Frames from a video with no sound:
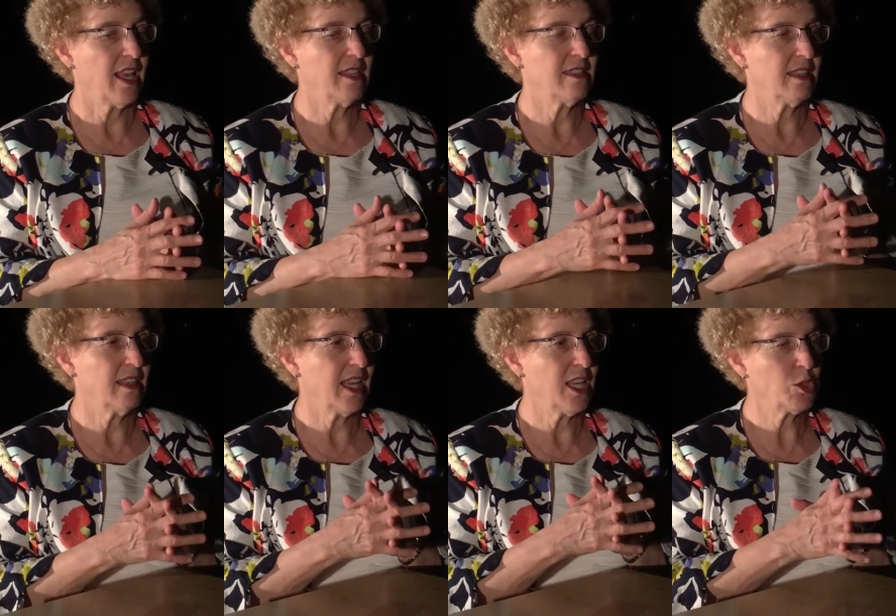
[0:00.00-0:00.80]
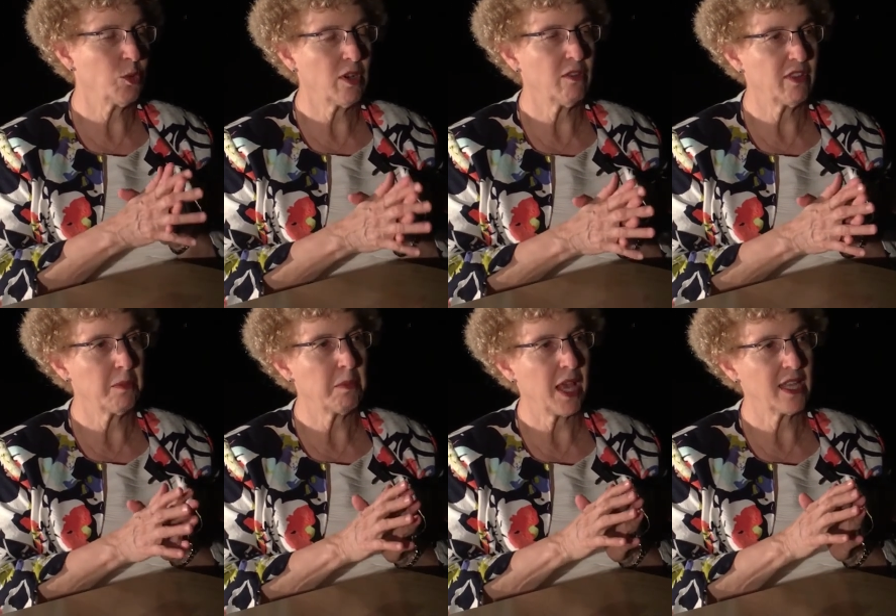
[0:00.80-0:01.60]
And uh, each one
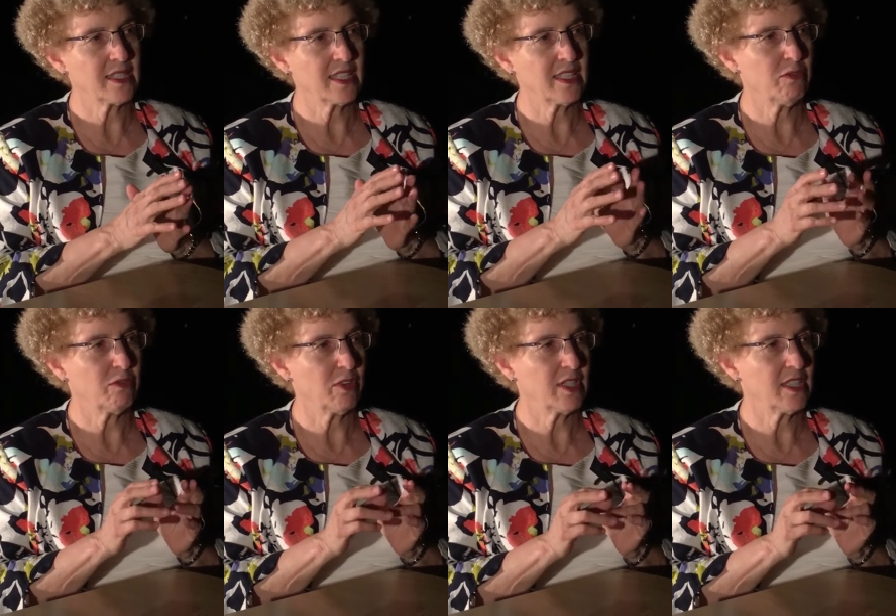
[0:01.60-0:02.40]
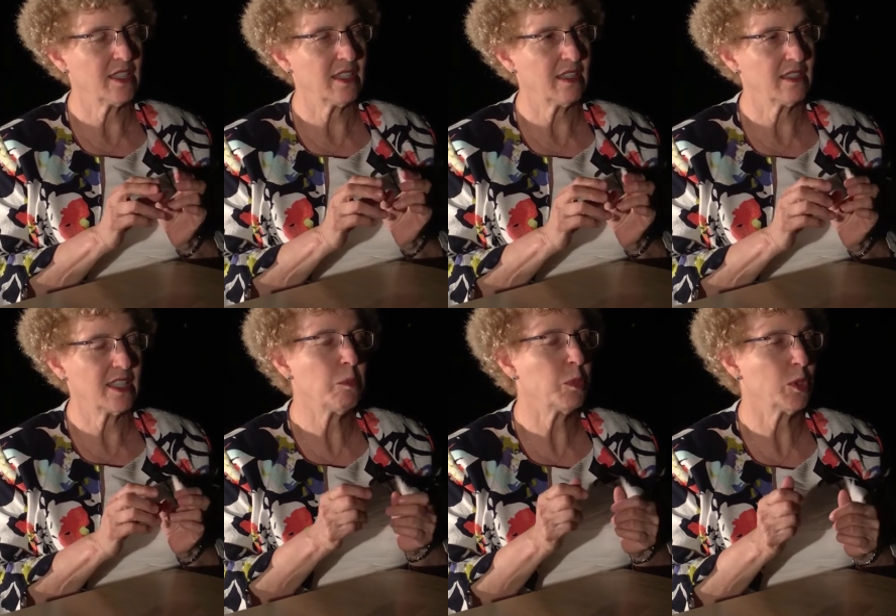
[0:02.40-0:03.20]
of them has a different uh,
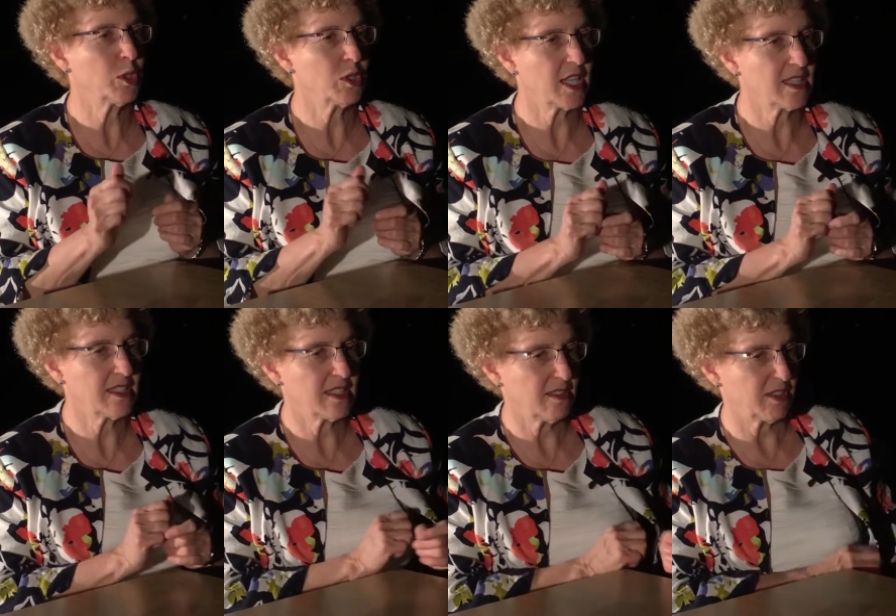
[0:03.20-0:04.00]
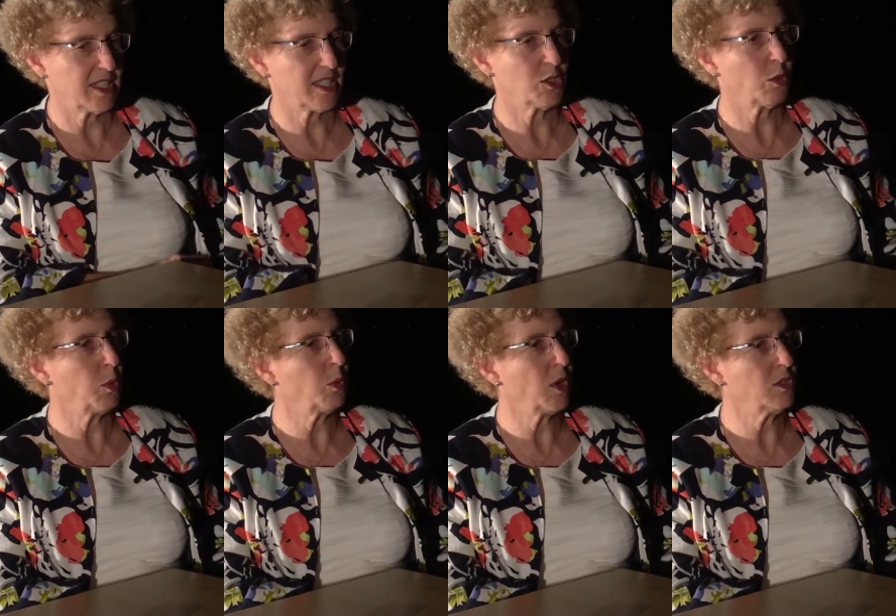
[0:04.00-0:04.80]
temperature sensitivity.
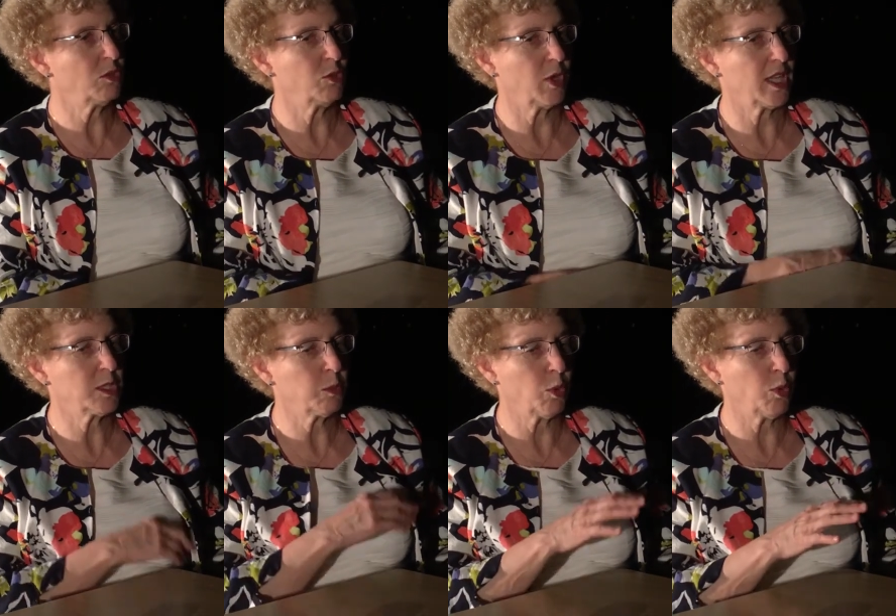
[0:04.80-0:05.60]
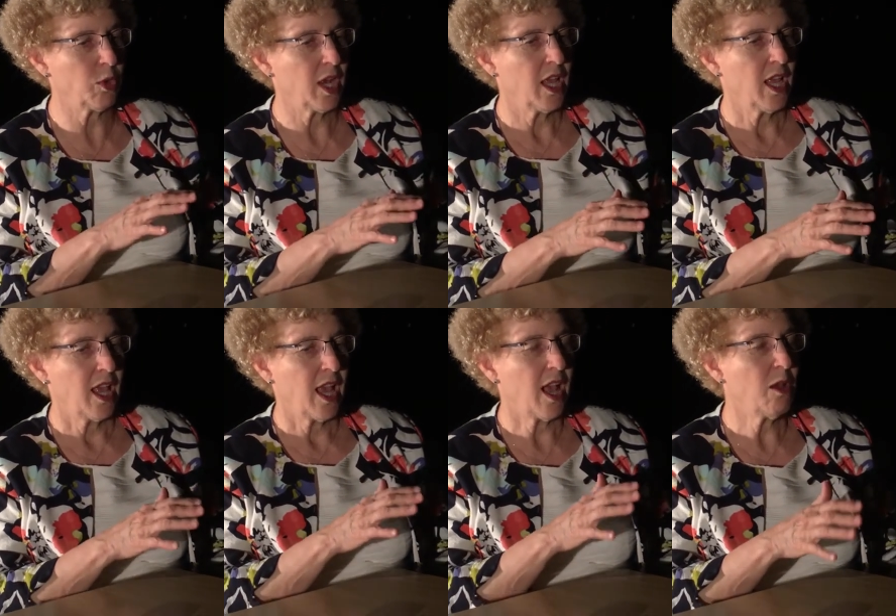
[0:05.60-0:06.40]
So we wanted to explore
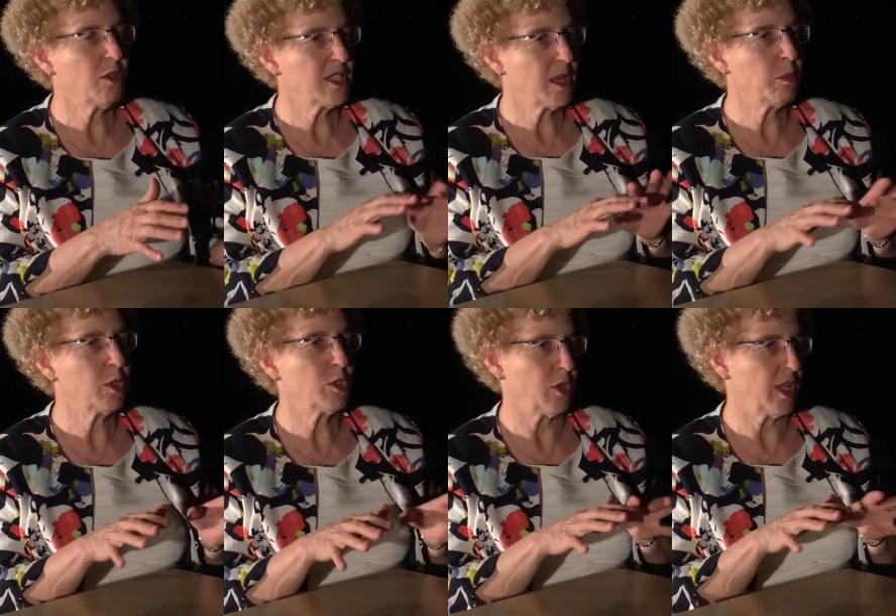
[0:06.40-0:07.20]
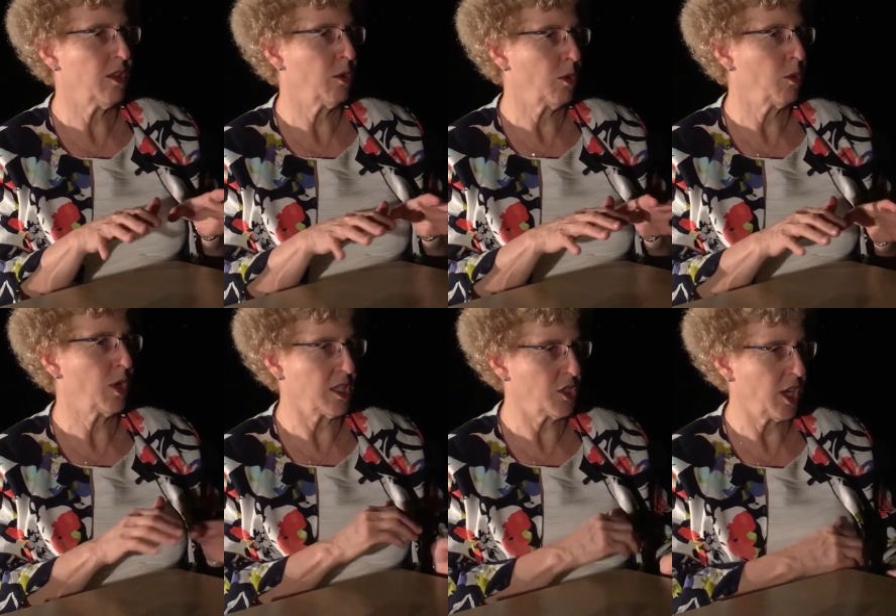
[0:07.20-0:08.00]
how the temperature in the
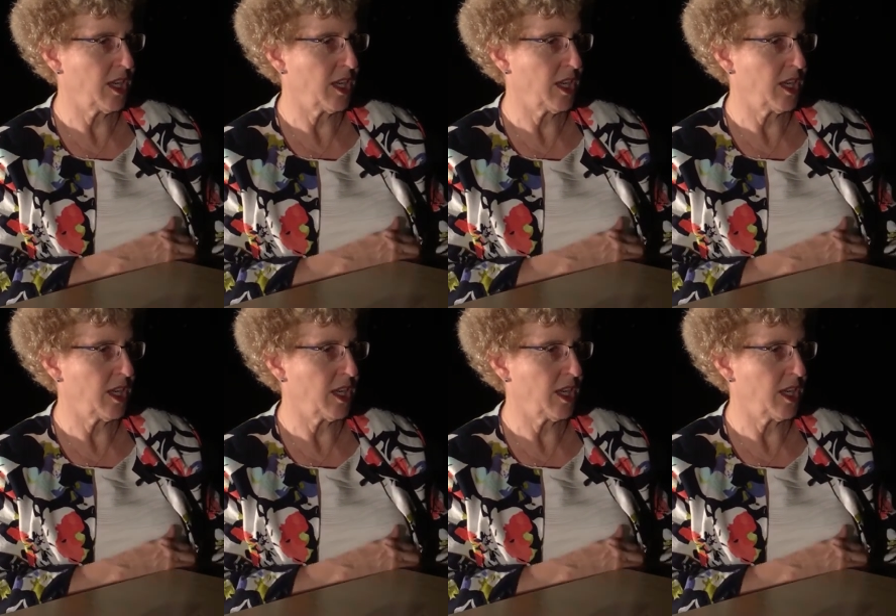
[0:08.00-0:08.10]
corona